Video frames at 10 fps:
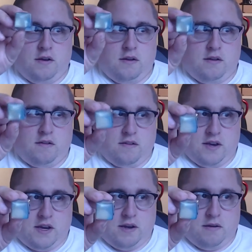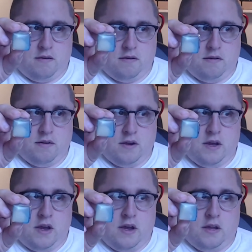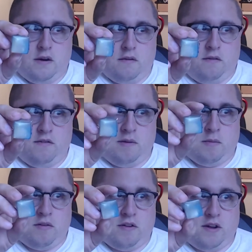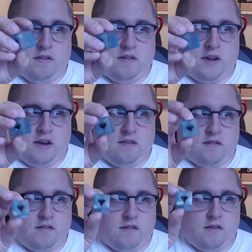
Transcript: This guy. There are 2 symbols on this dice.